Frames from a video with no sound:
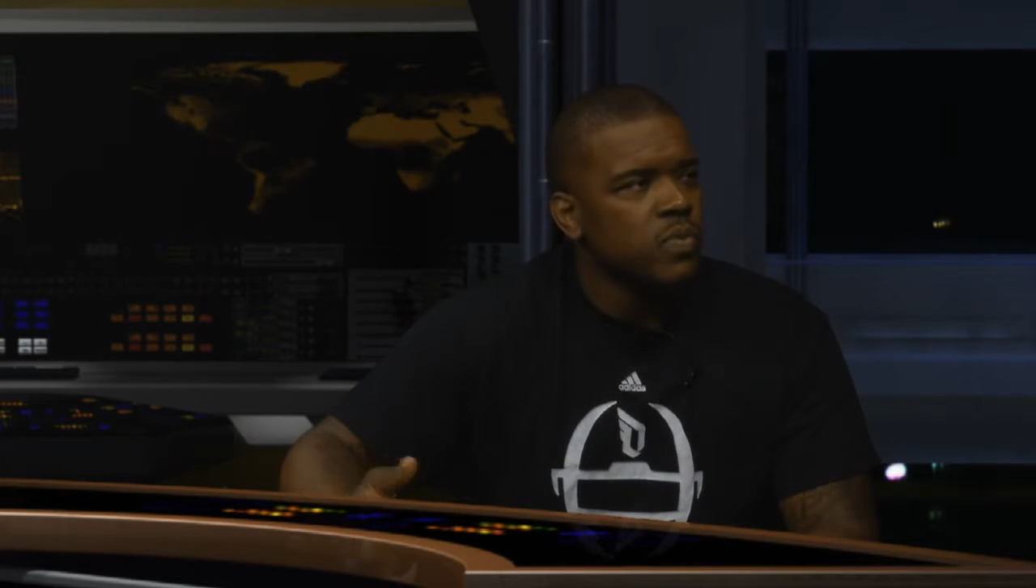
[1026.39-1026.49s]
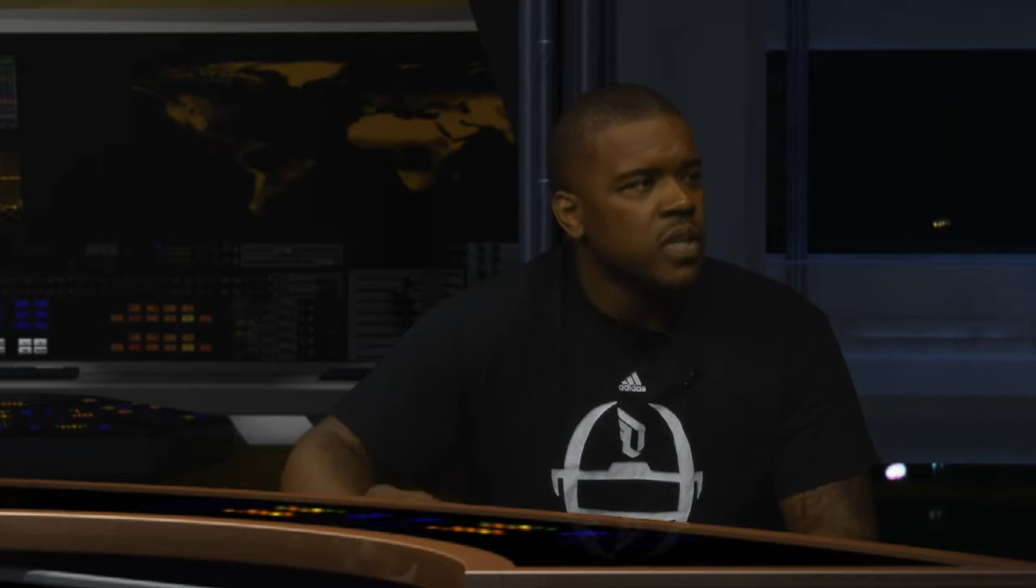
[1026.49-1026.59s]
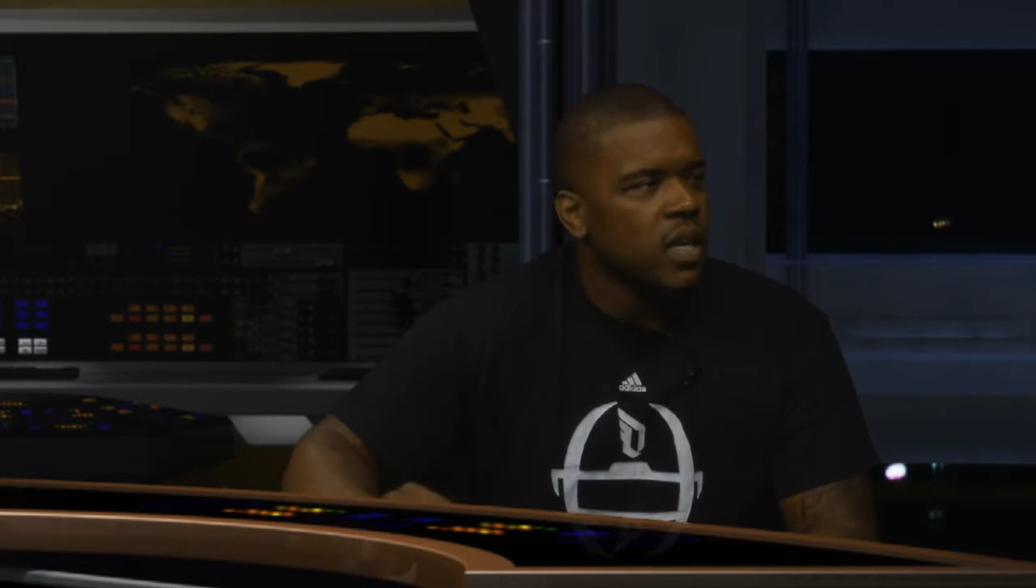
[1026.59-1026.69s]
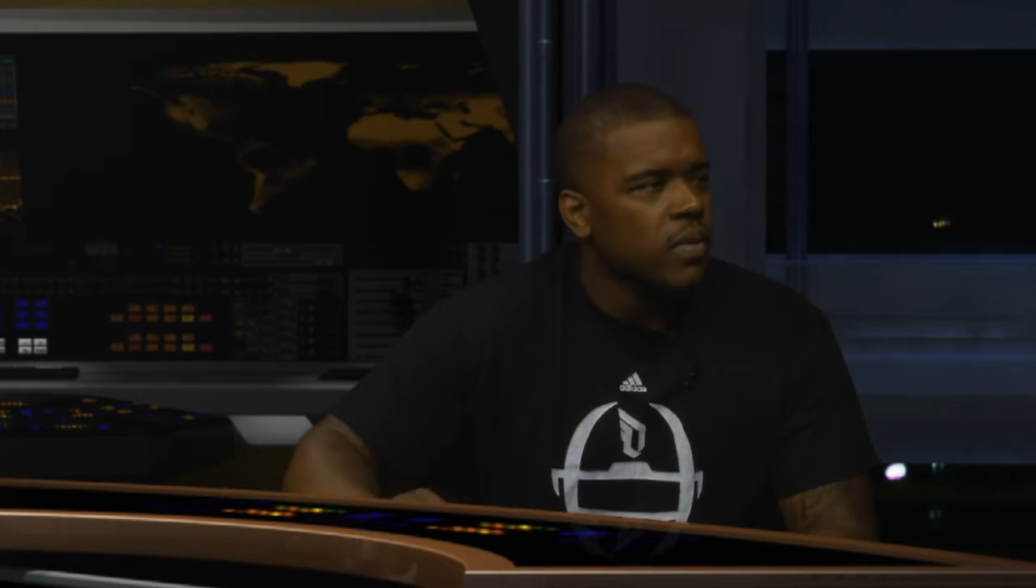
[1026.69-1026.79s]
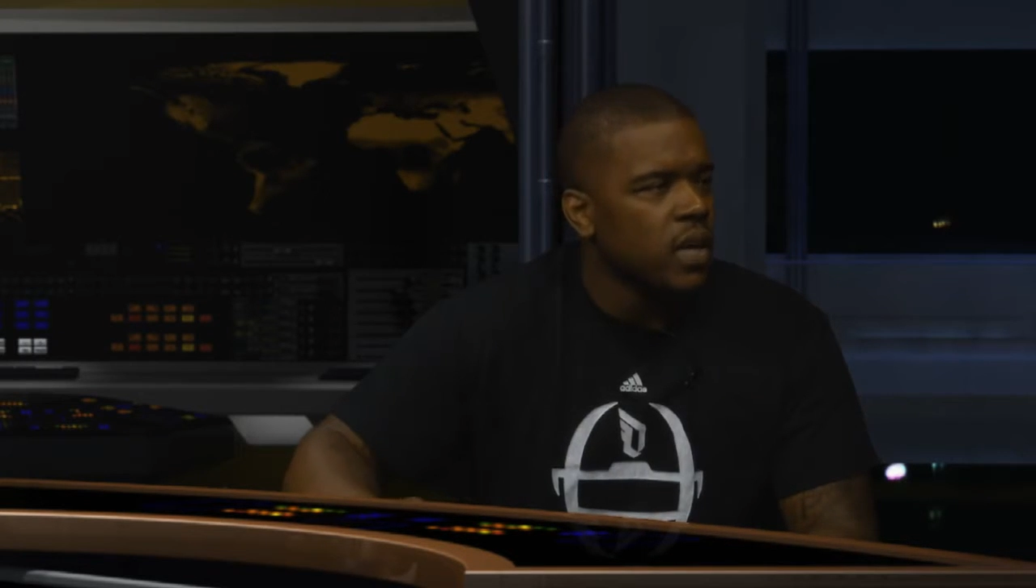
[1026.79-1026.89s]
but
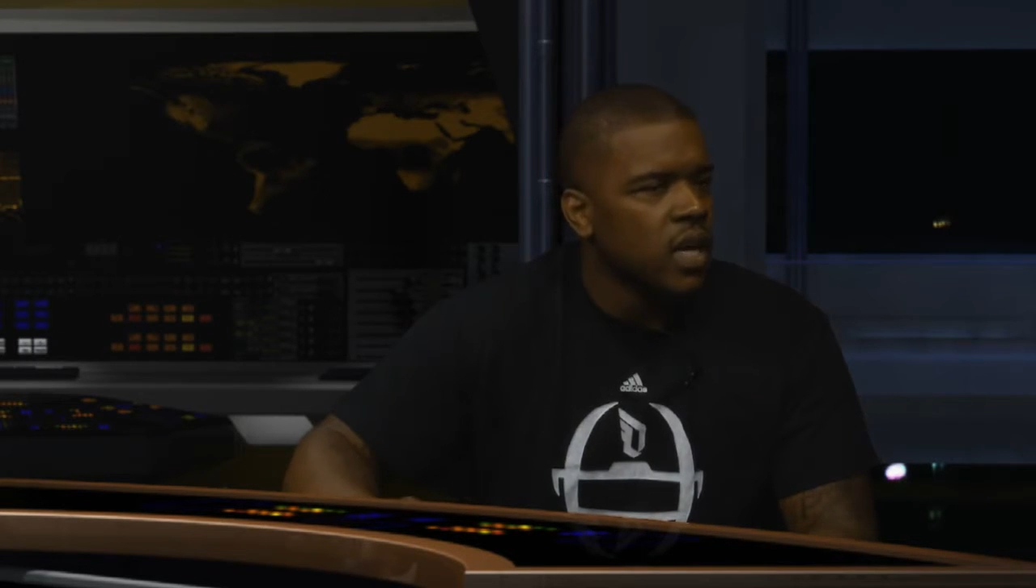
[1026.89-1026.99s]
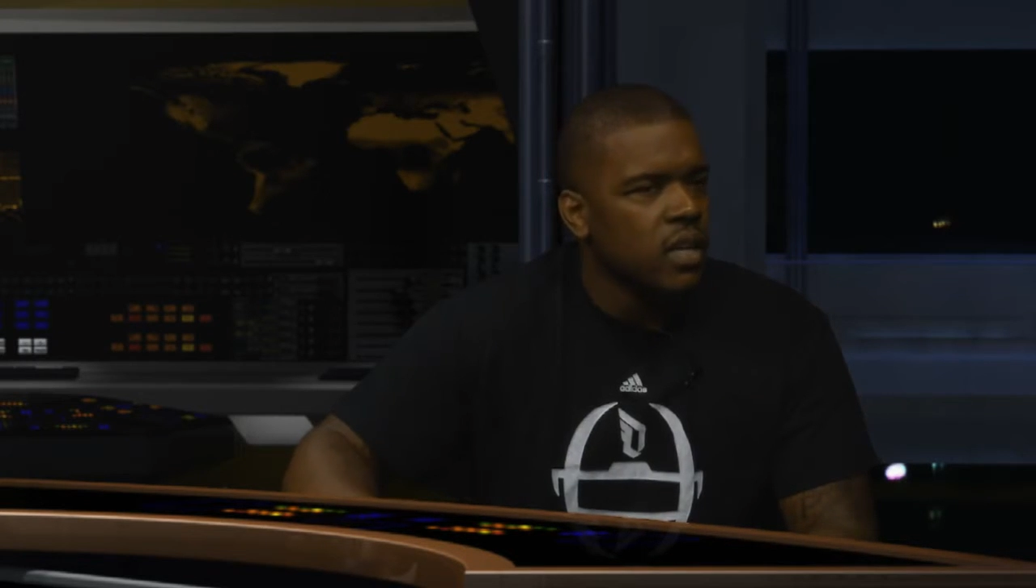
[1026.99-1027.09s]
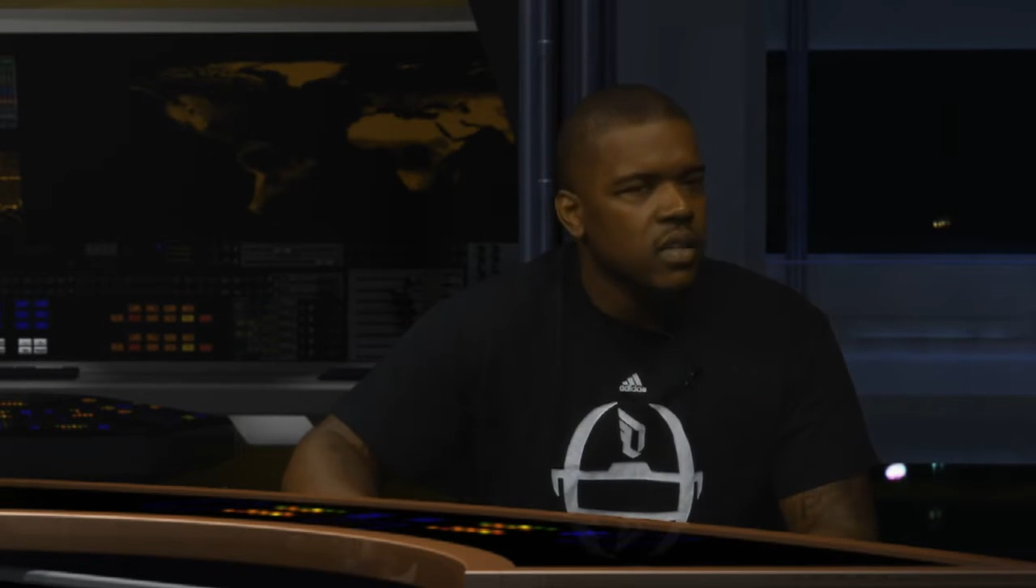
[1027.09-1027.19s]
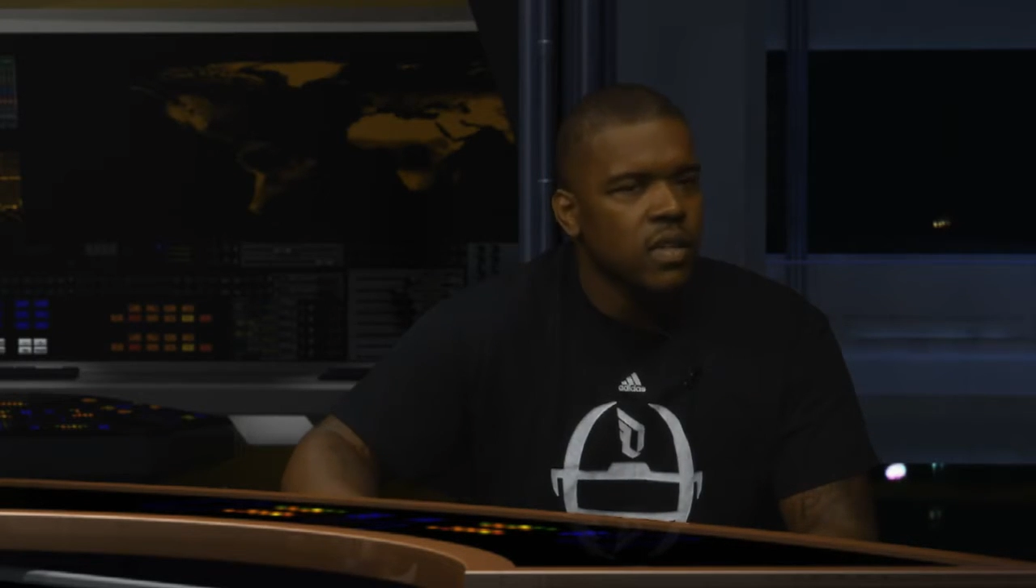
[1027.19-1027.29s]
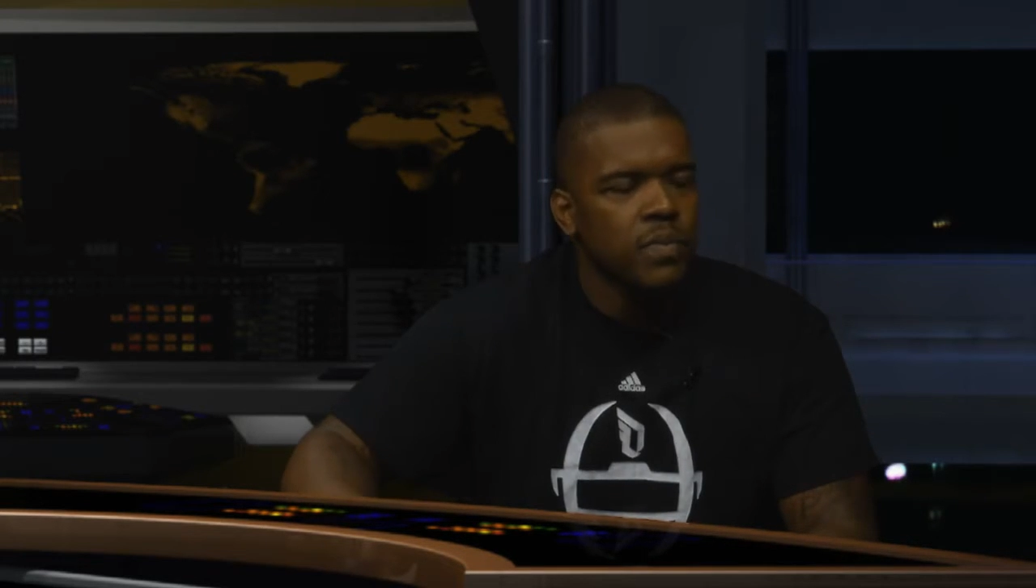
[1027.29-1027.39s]
they were kind
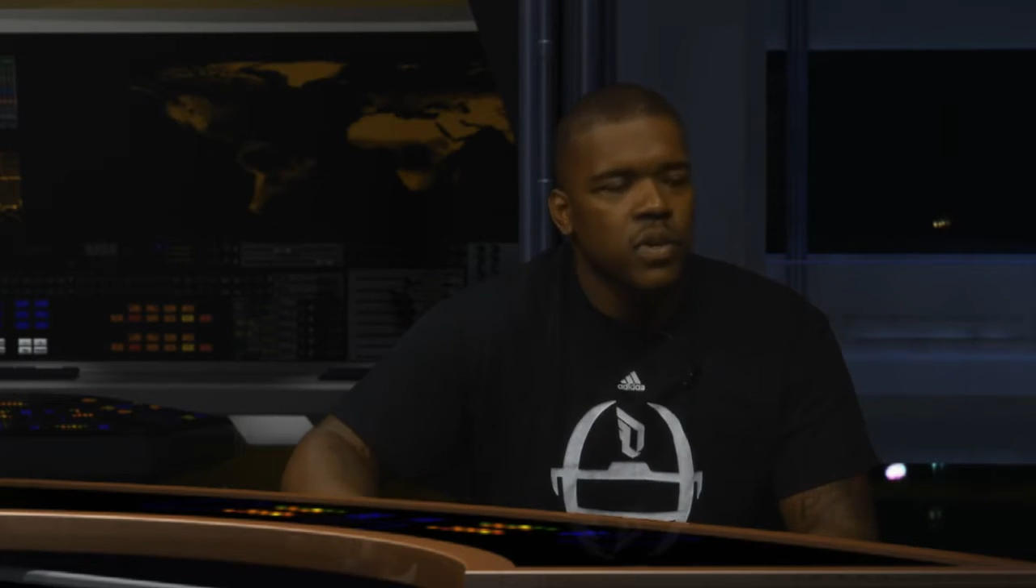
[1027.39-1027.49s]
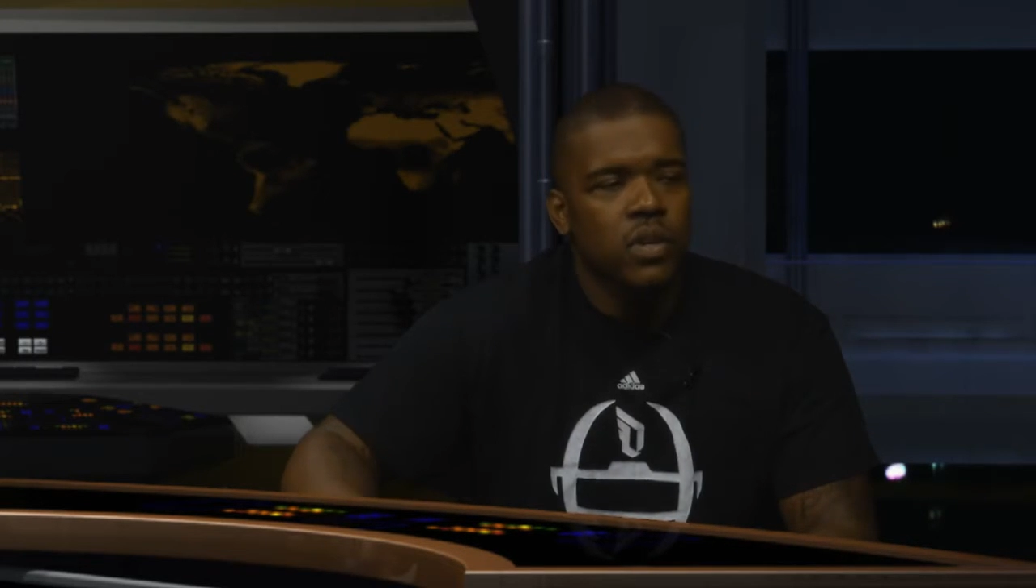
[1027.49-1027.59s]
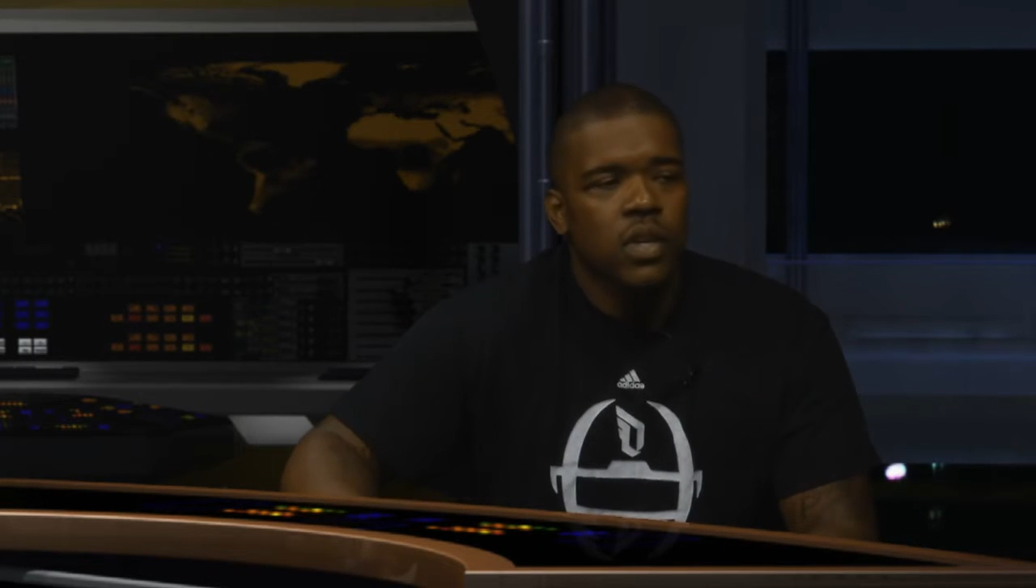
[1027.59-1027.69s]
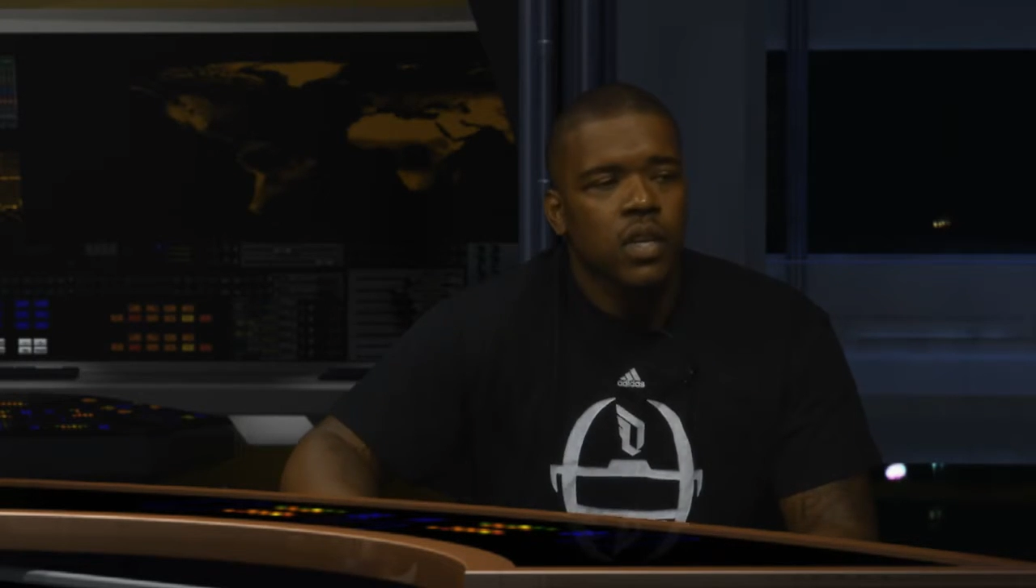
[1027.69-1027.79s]
of in limbo.